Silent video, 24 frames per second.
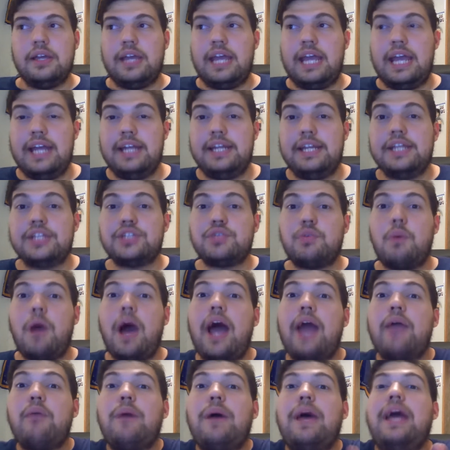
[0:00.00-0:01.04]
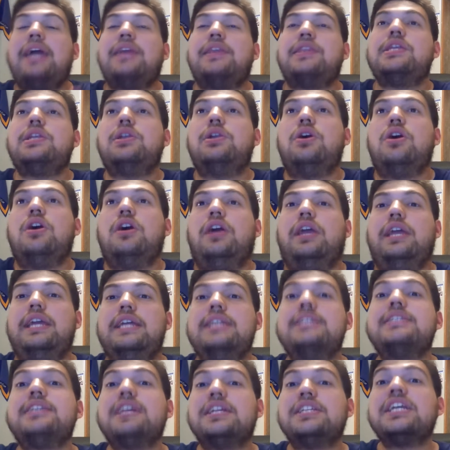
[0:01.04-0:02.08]
And it's why Wag the Dog
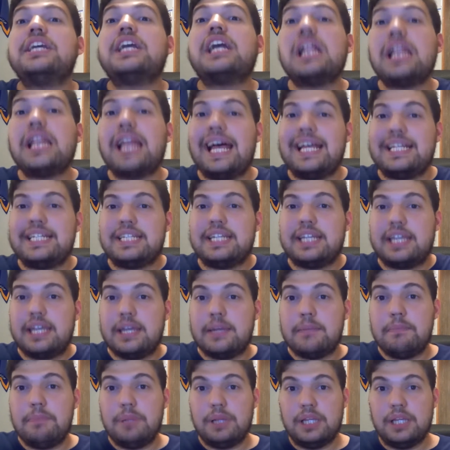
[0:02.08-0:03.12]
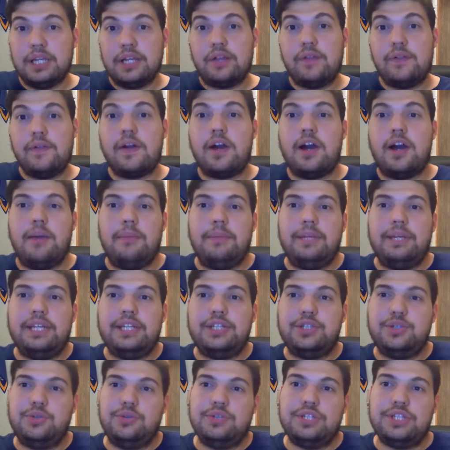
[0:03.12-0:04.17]
is such a classic in political comedy
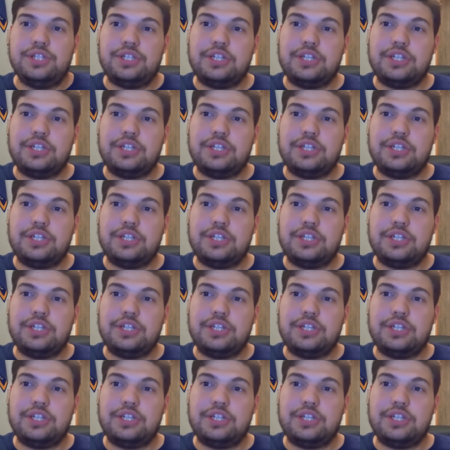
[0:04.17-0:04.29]
to this